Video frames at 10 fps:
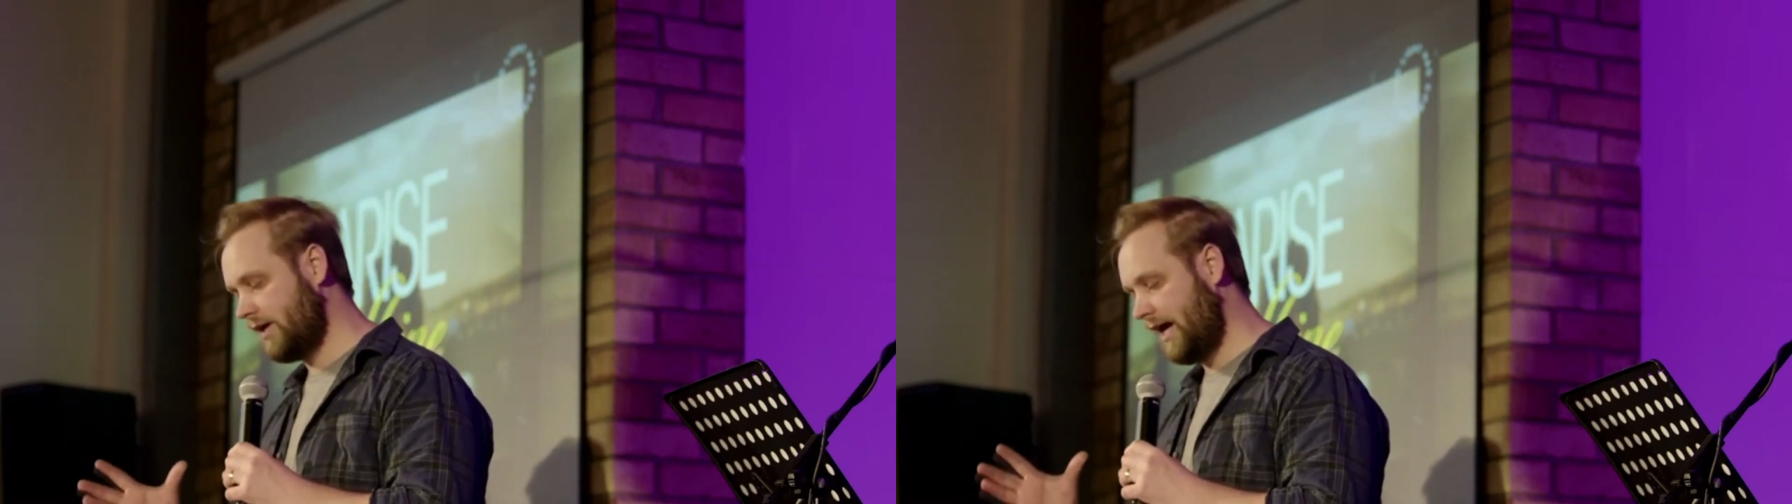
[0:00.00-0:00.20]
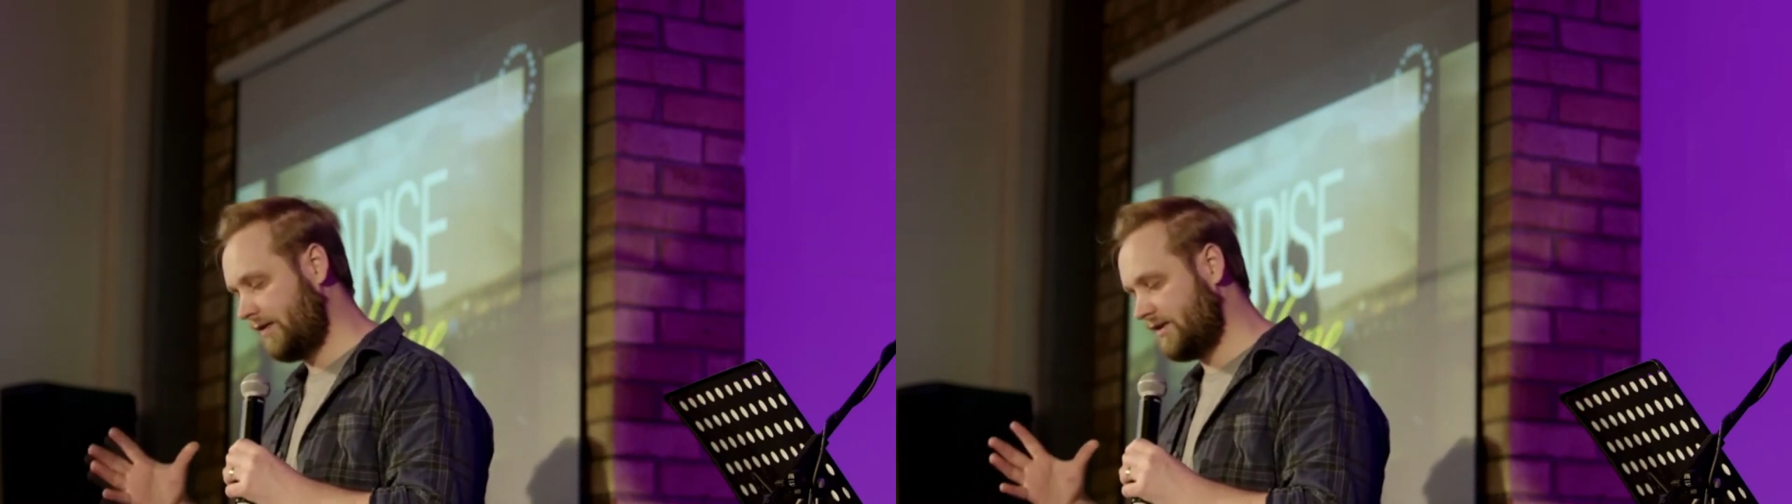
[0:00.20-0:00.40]

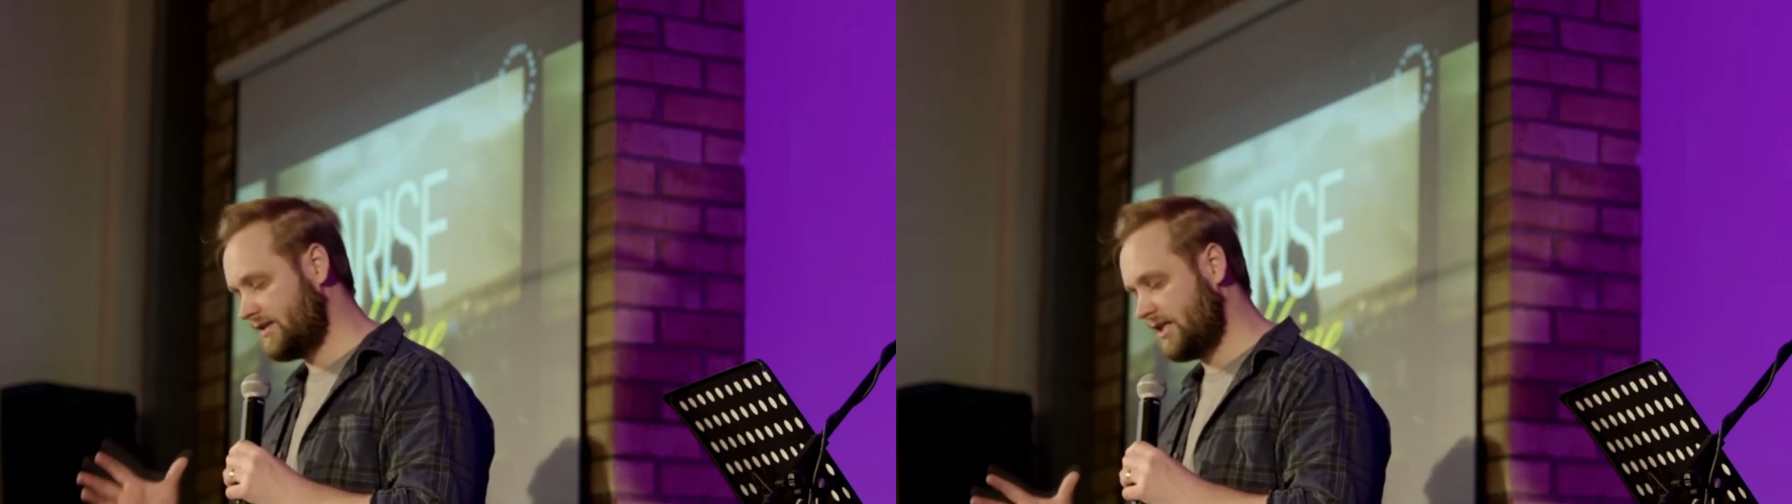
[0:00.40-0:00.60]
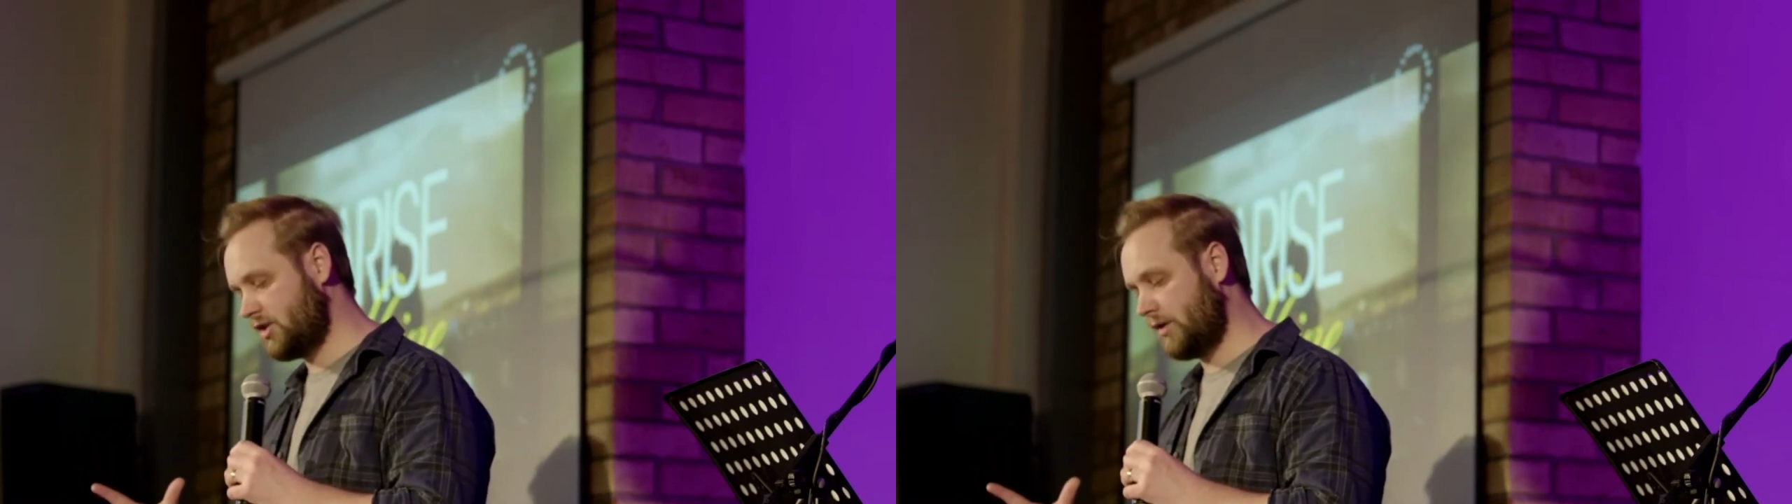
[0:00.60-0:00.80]
and the
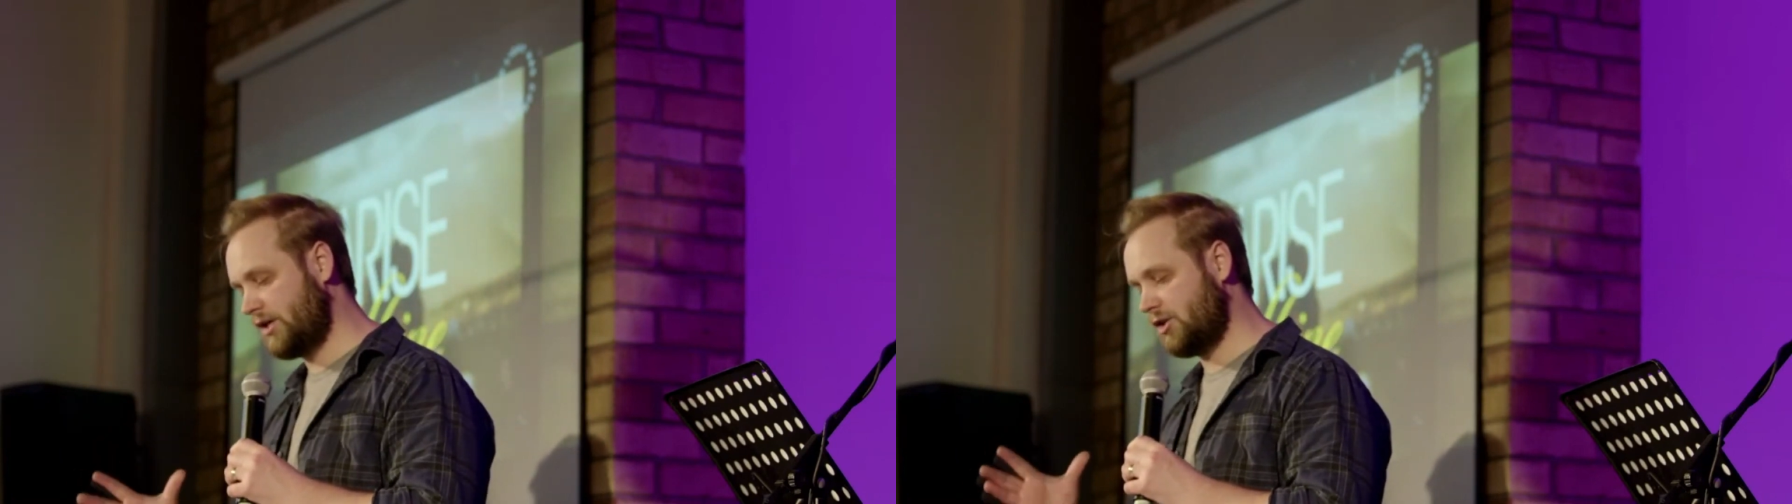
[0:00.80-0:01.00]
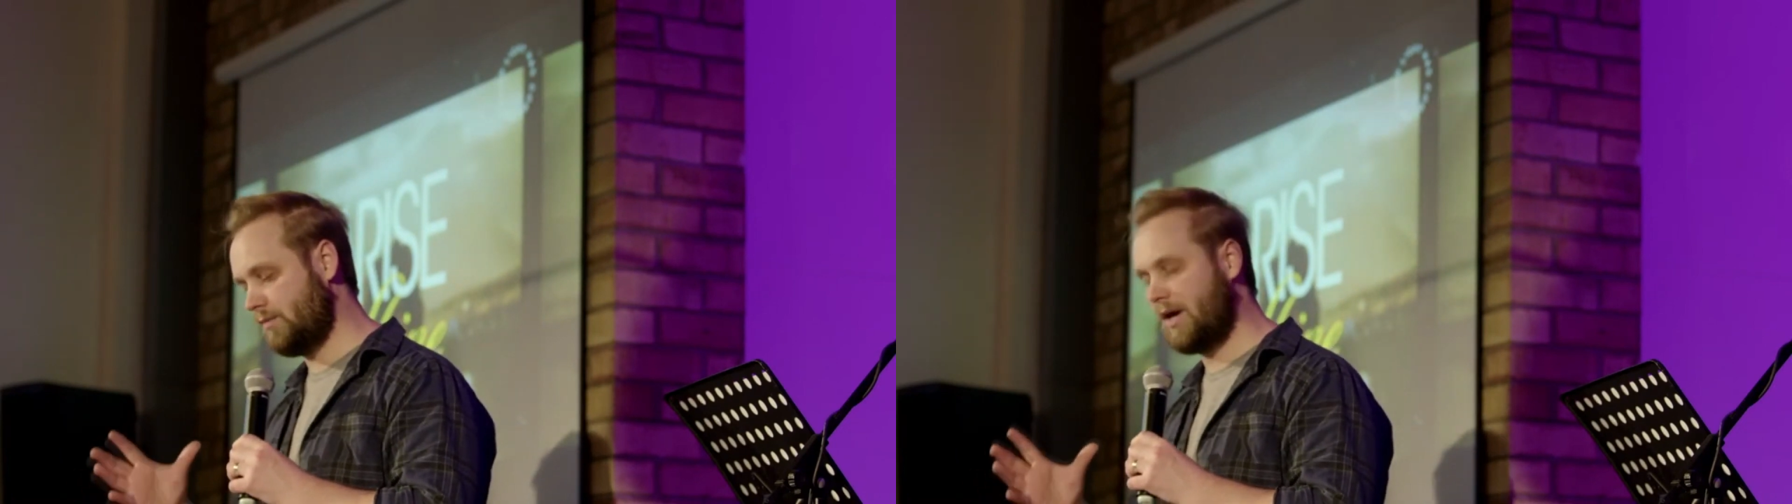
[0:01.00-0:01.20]

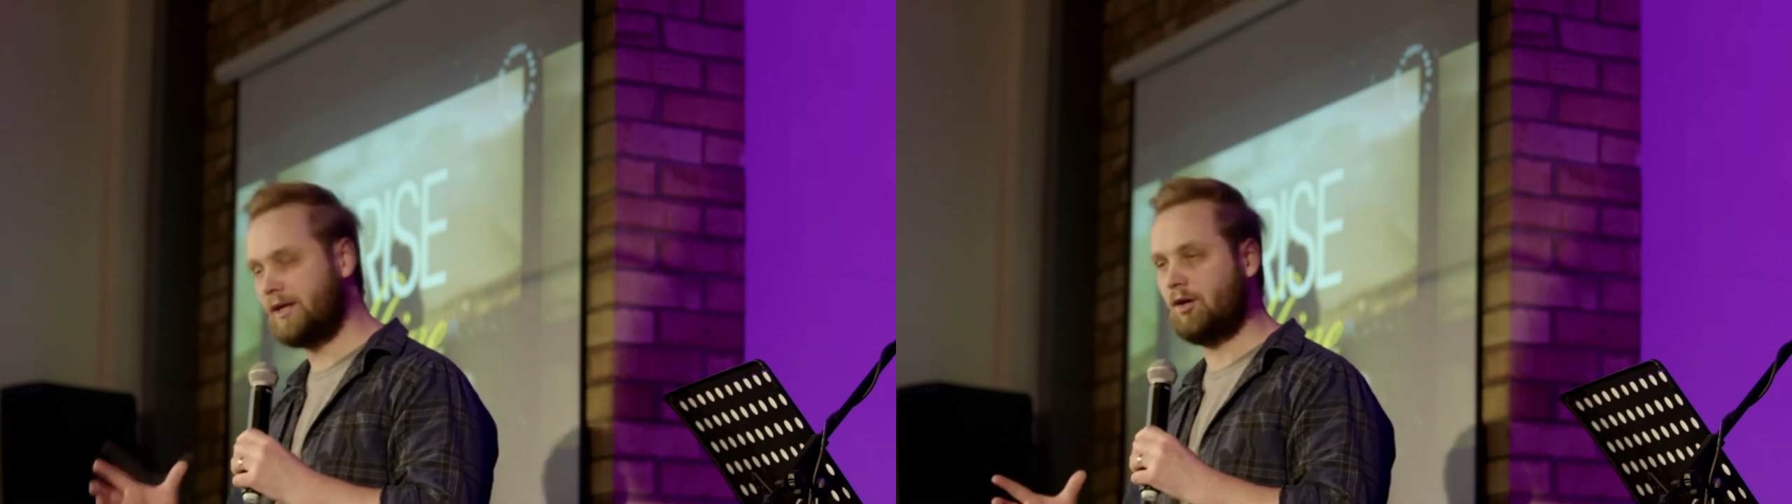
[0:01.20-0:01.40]
situation might